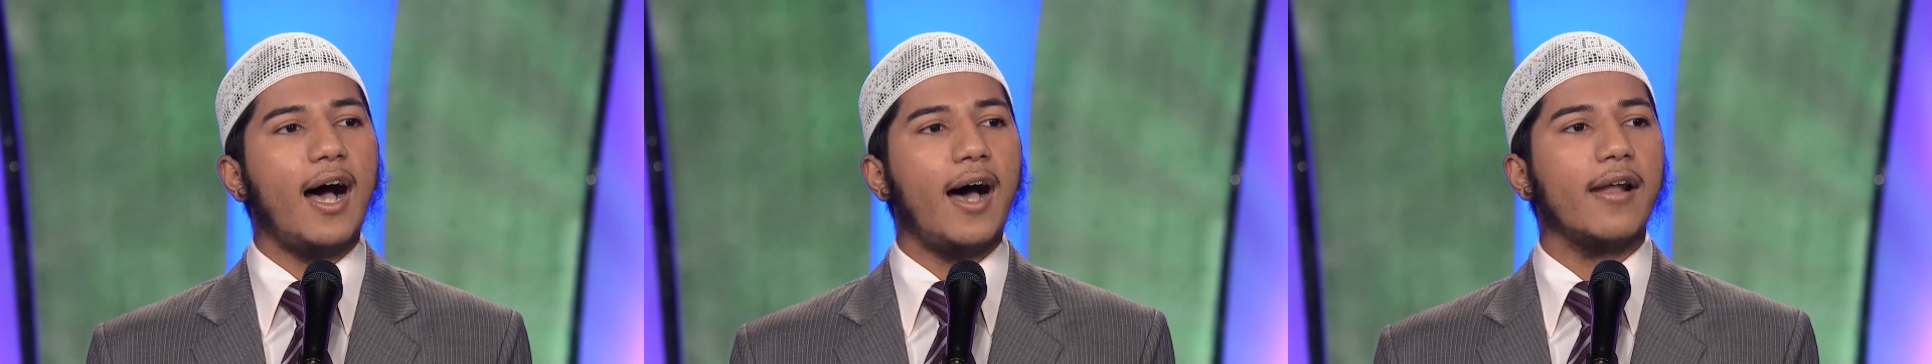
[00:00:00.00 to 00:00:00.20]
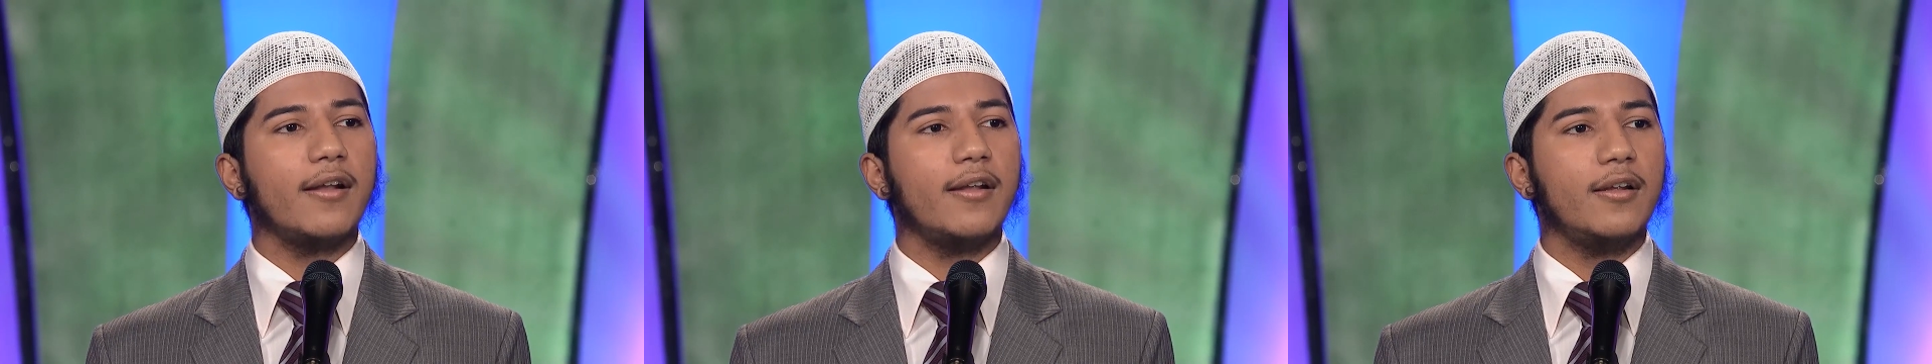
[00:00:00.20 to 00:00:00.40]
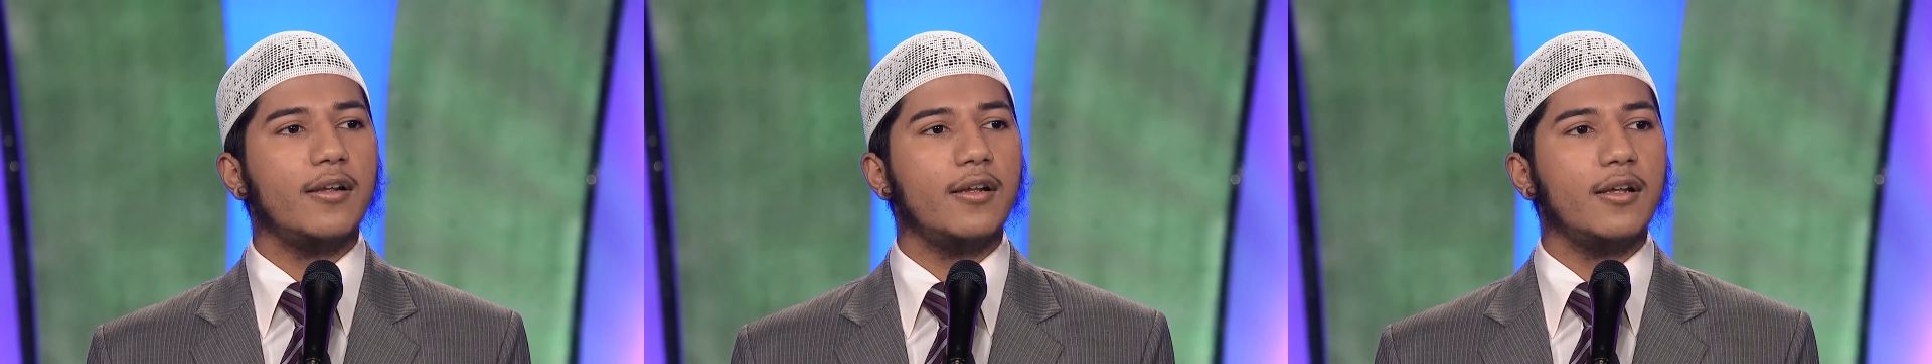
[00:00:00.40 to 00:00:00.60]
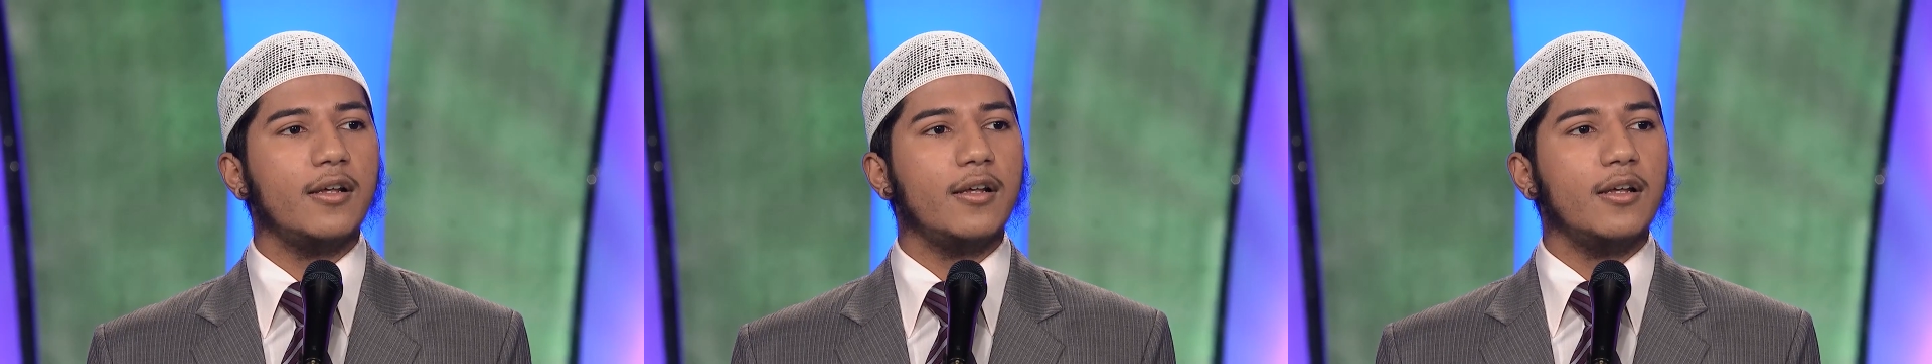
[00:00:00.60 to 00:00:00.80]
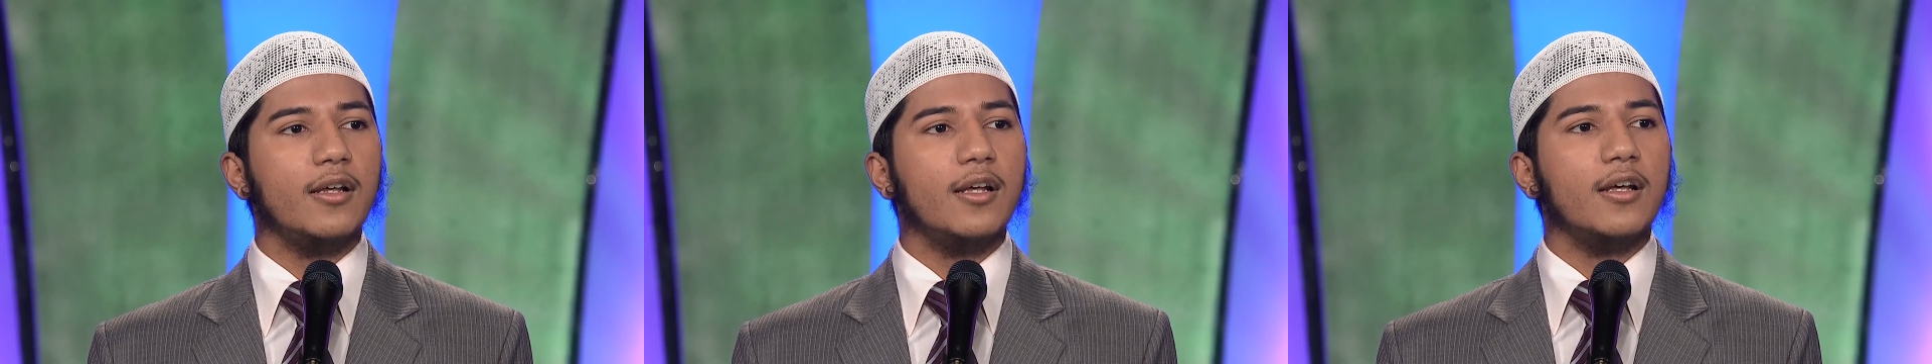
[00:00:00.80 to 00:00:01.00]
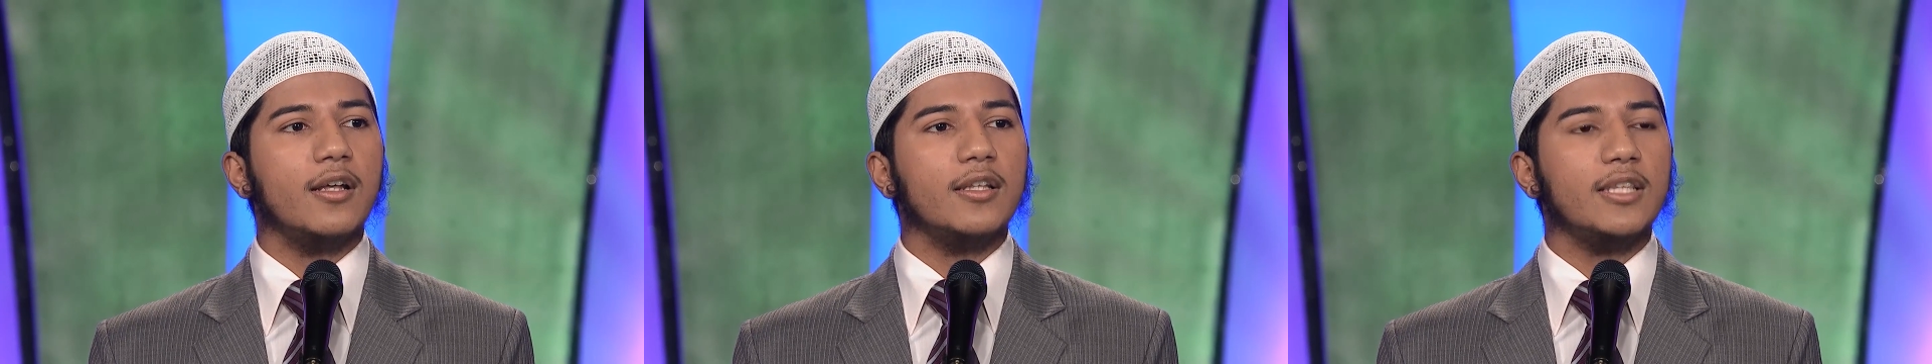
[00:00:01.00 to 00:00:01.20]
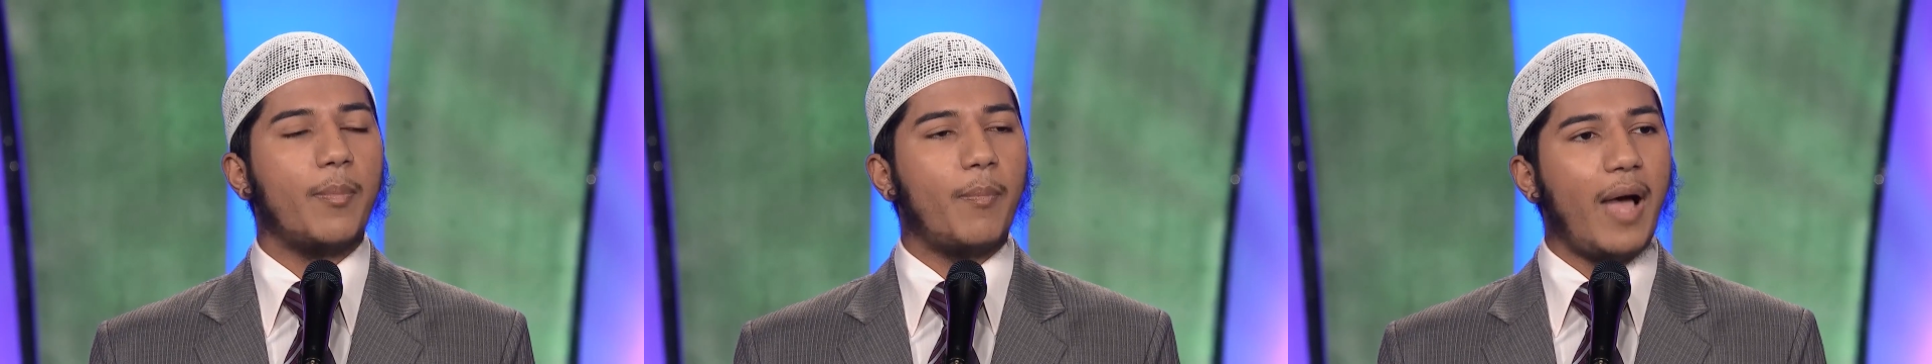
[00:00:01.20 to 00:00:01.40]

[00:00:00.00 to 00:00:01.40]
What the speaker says: are the